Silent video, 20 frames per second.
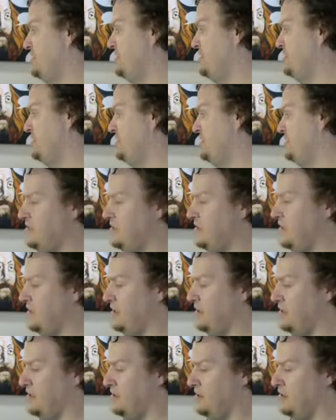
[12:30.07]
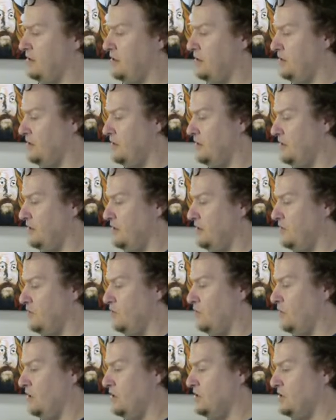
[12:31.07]
isolated
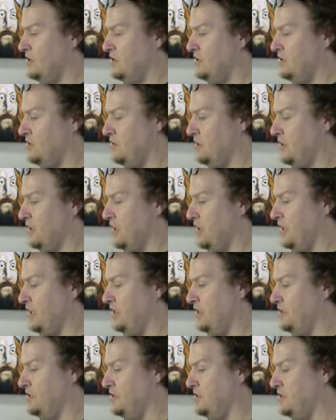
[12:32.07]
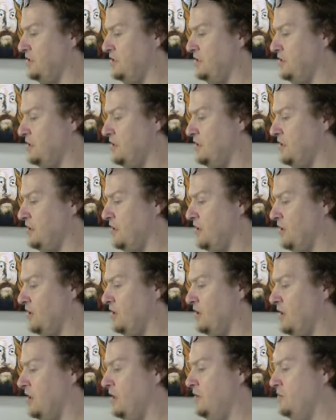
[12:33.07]
wants to engage
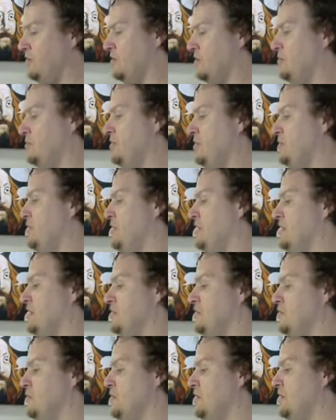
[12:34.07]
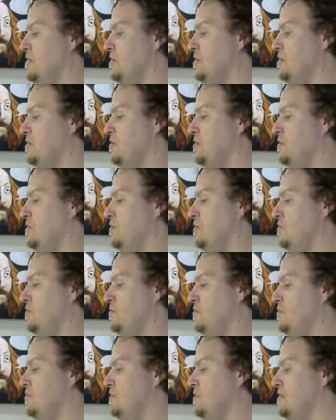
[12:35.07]
online with me, we can do
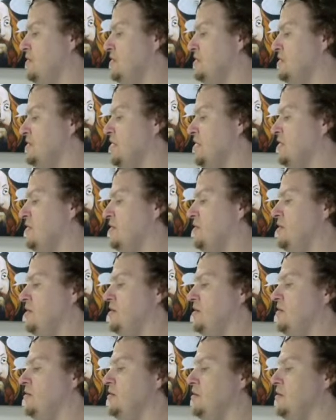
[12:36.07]
things together. And